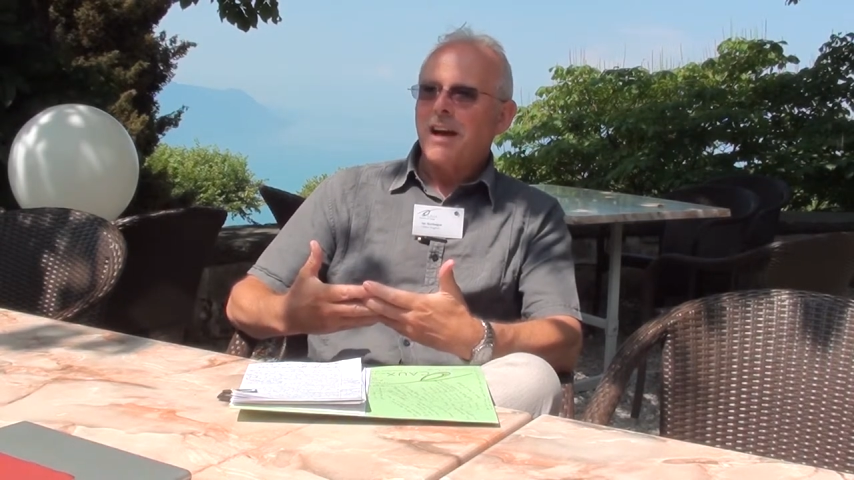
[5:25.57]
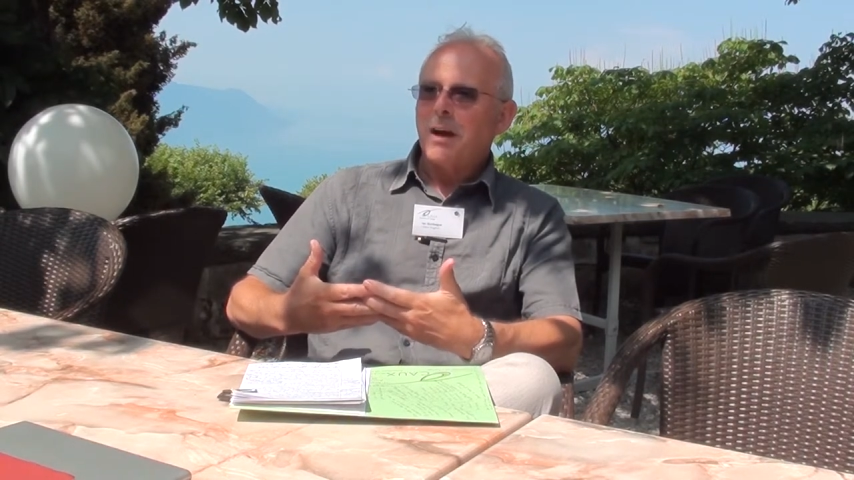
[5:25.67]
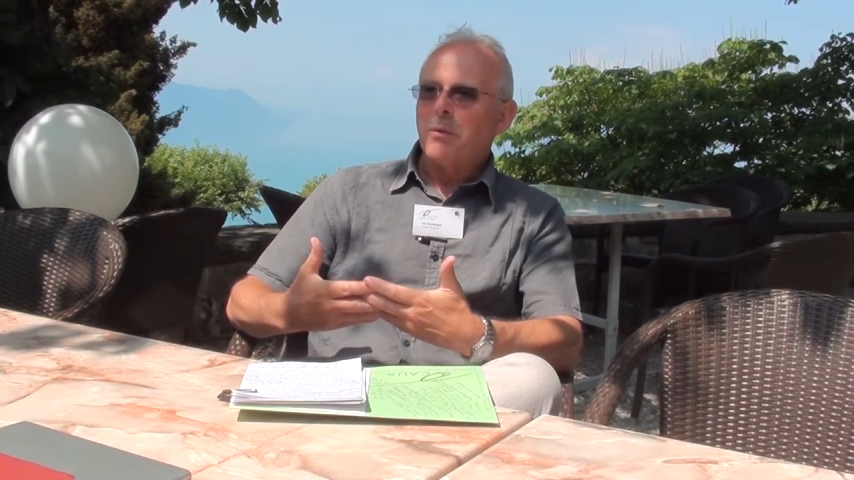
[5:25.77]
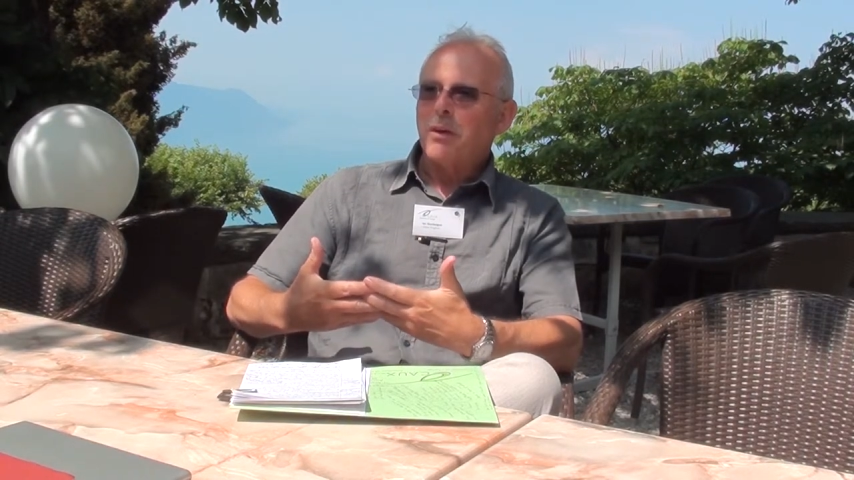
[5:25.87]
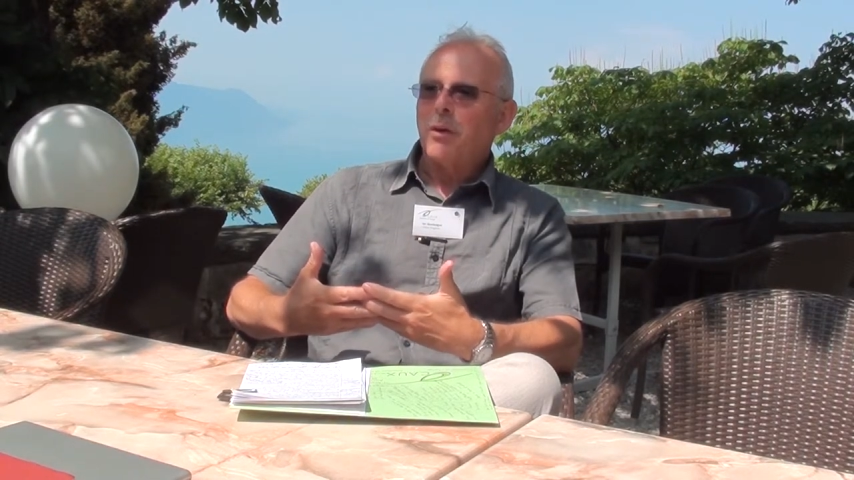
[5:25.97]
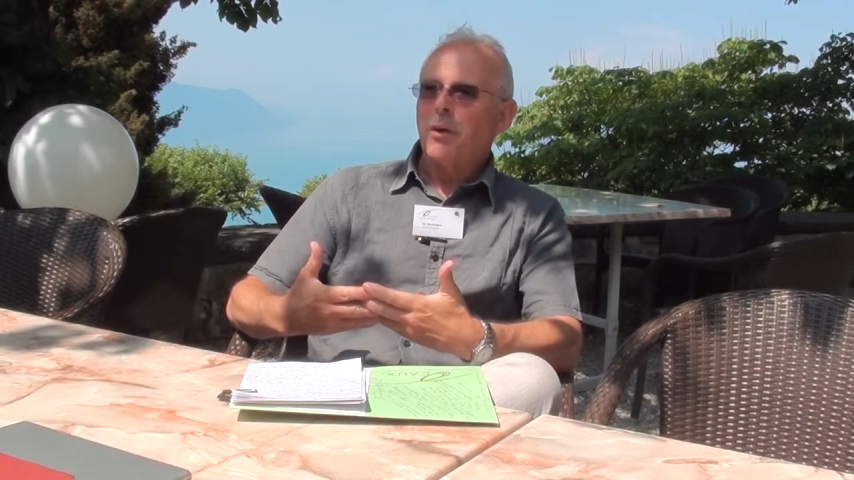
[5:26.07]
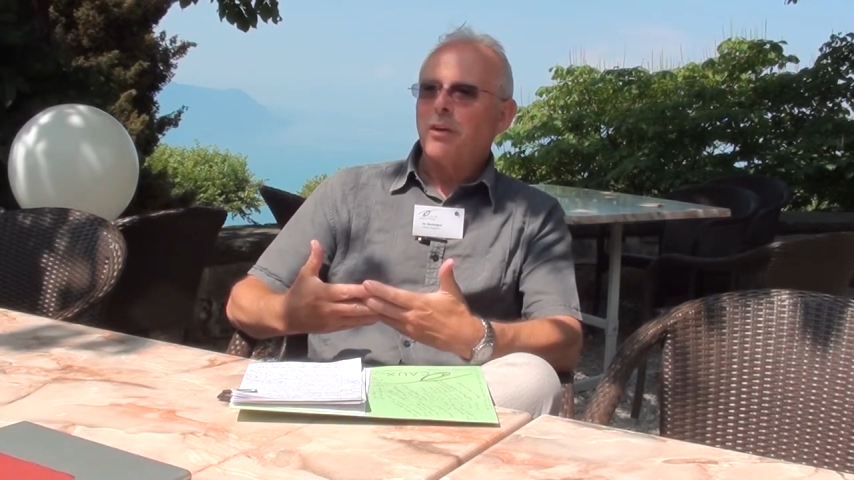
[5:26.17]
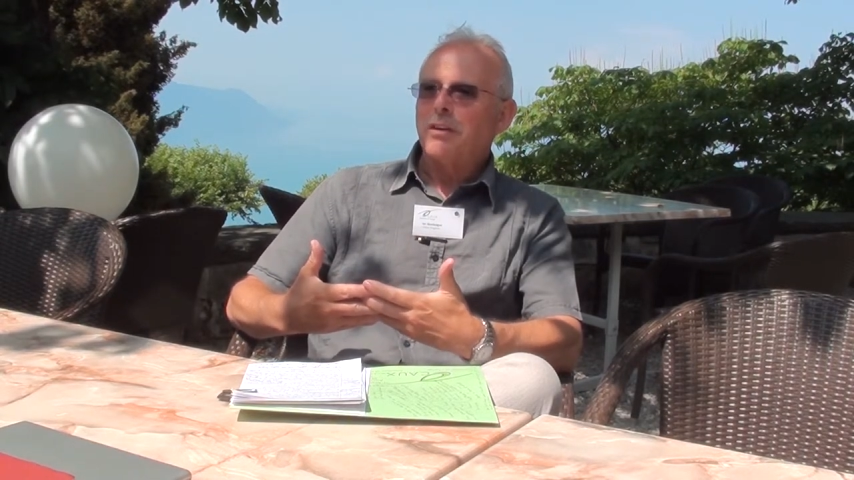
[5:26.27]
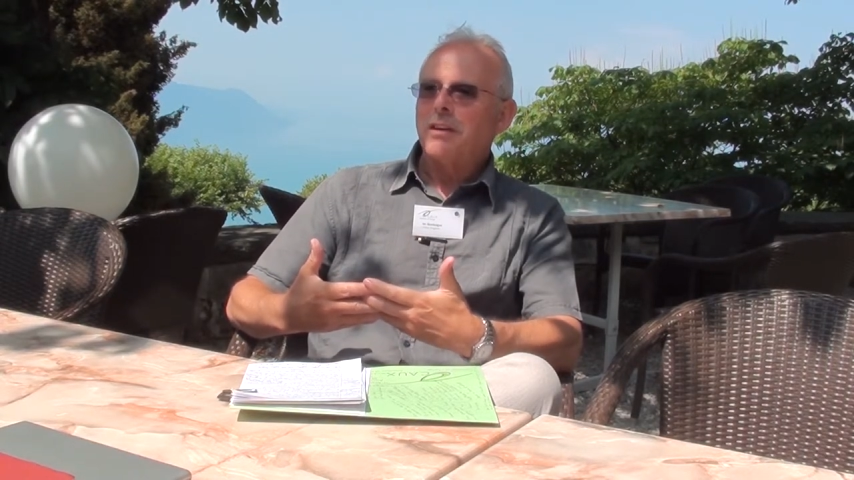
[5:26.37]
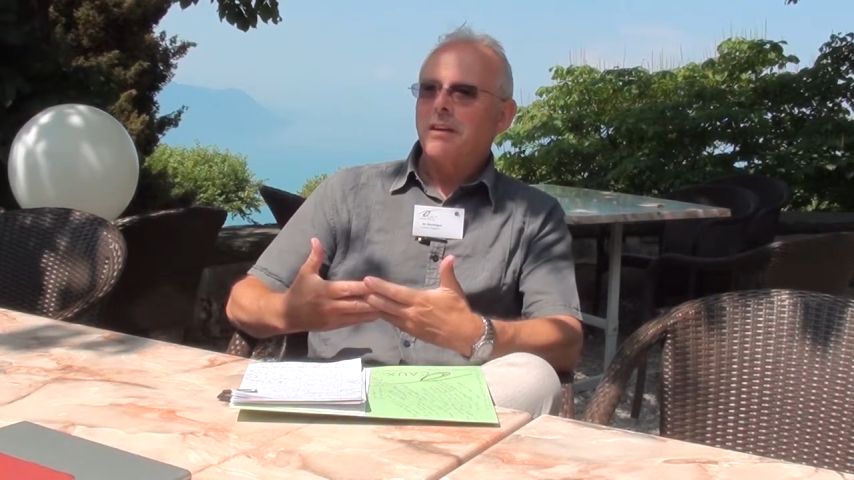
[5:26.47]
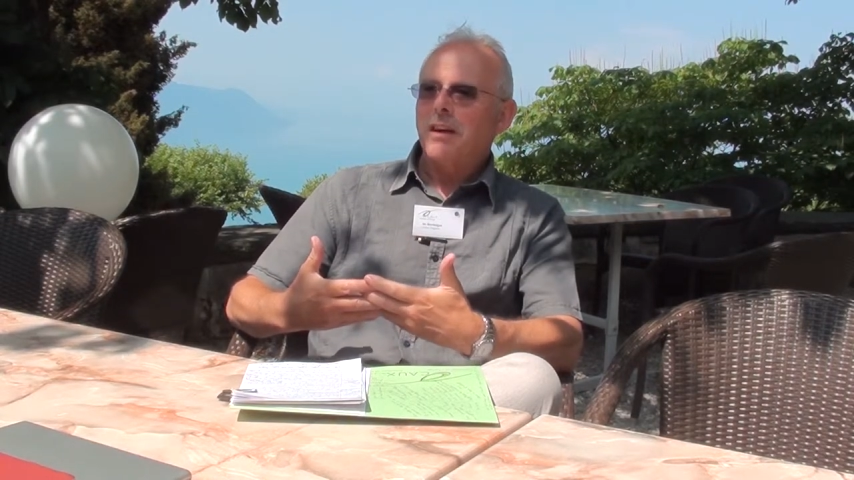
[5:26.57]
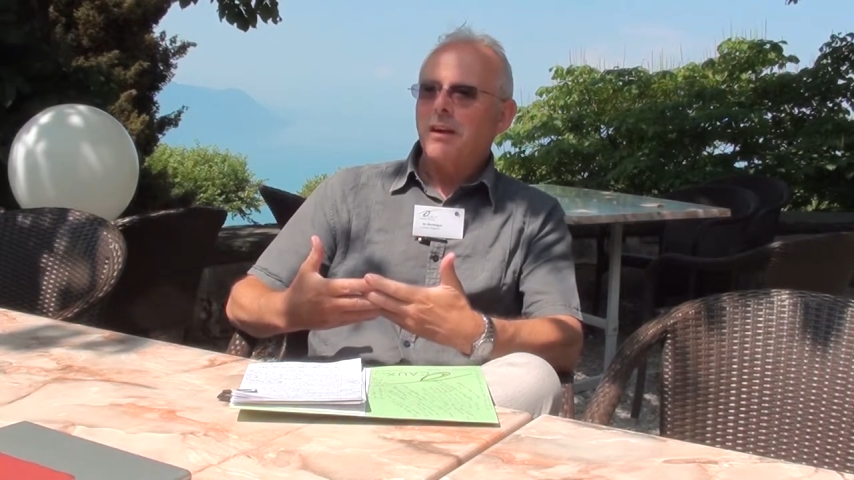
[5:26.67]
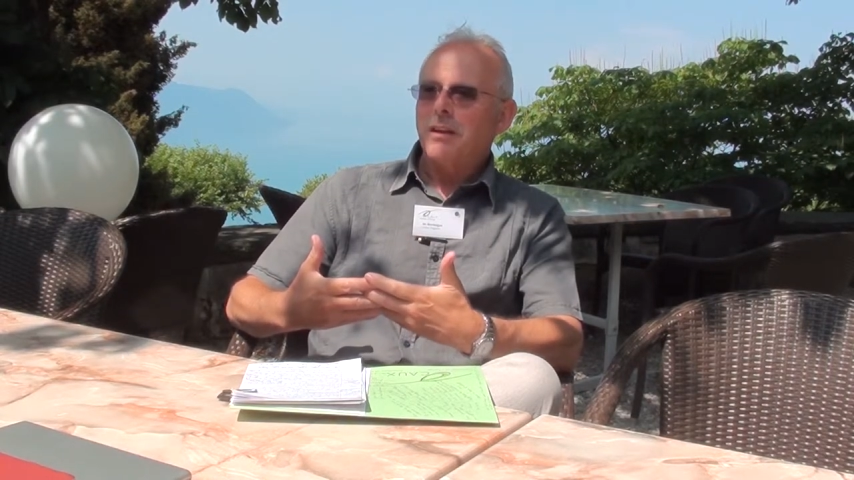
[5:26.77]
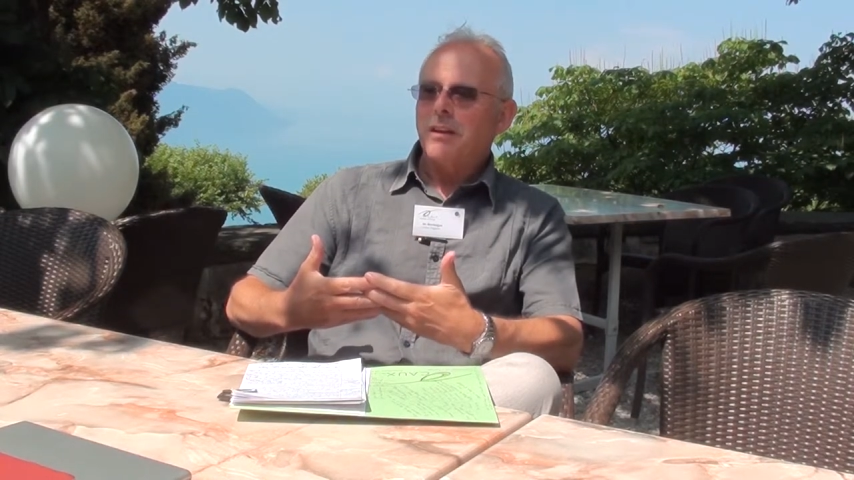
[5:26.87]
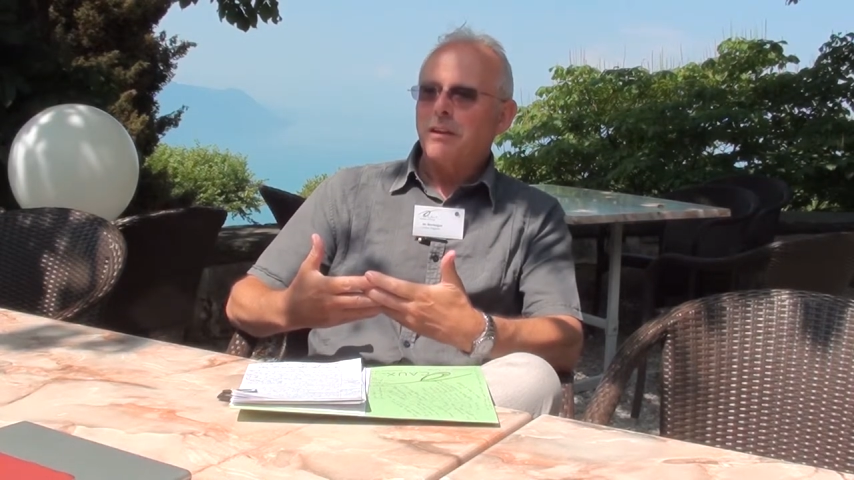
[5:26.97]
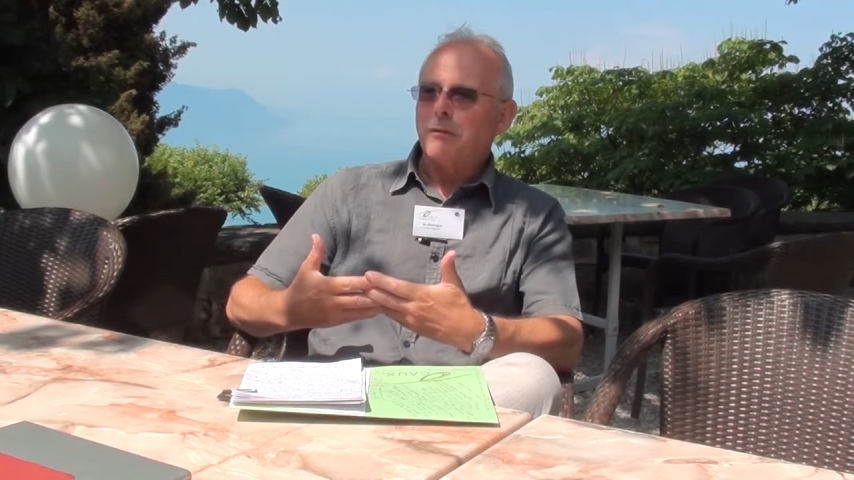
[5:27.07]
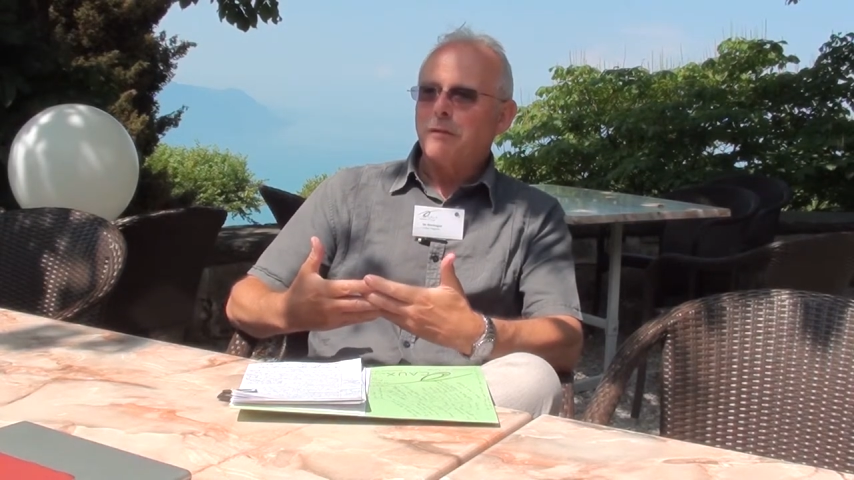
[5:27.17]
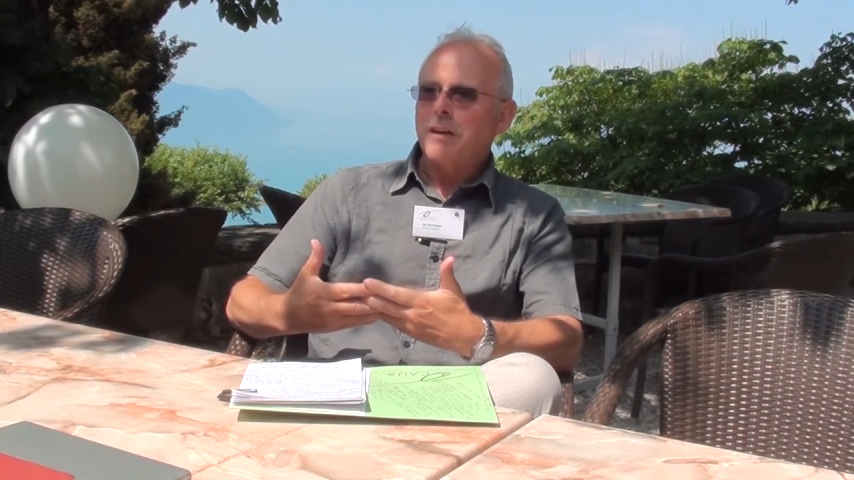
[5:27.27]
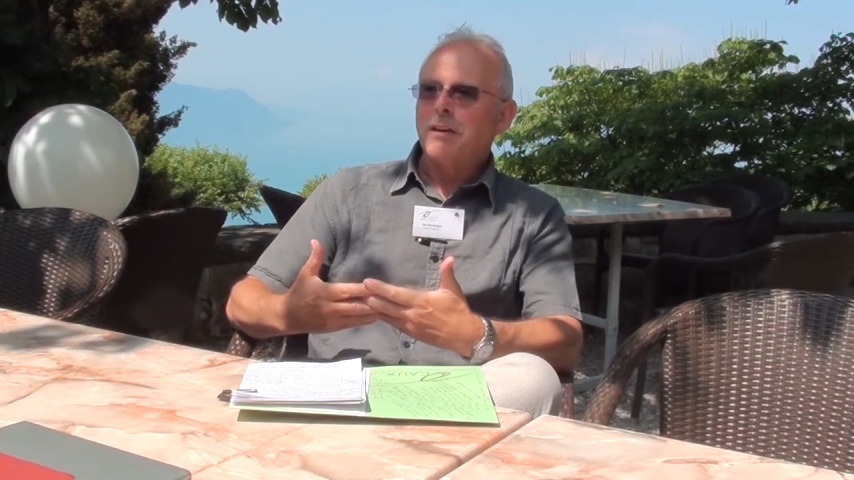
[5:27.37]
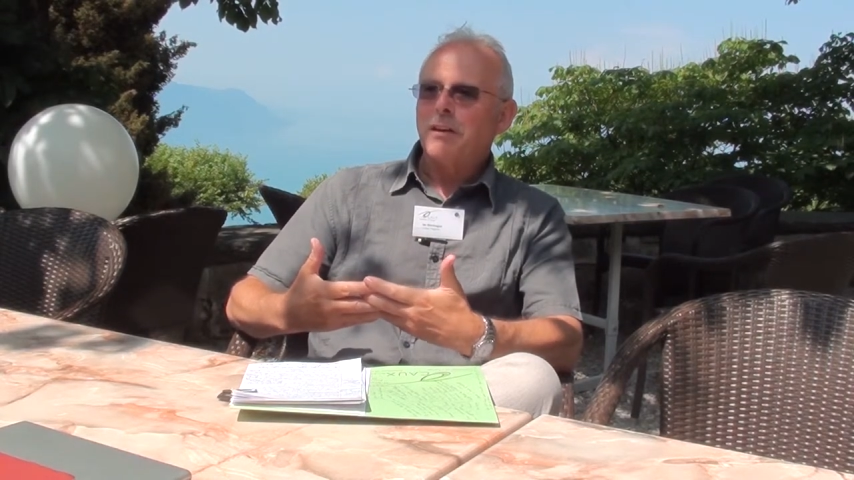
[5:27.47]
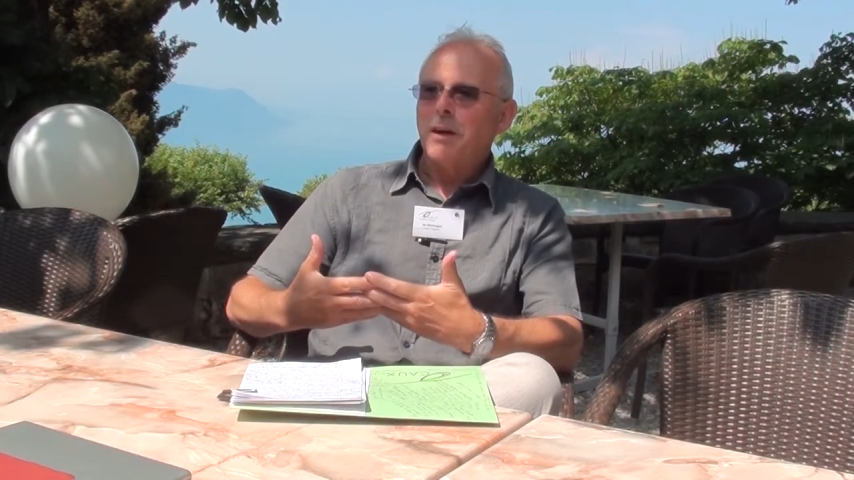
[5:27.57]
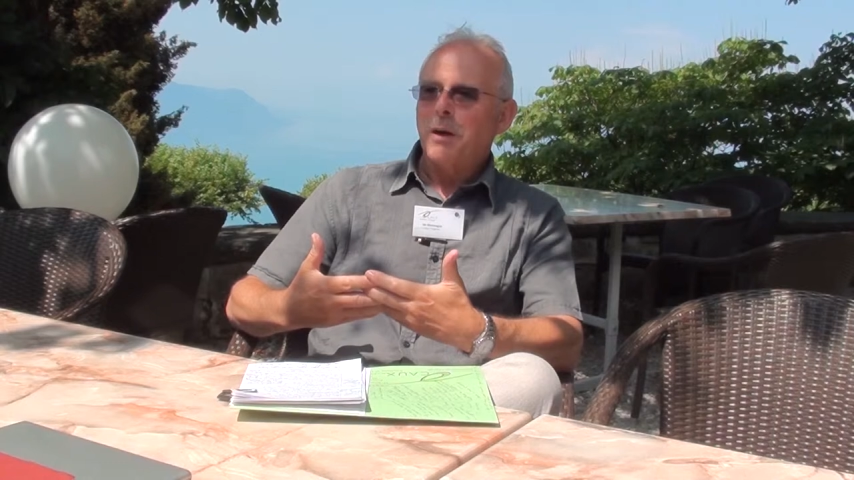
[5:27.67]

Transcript: and we call it the Fair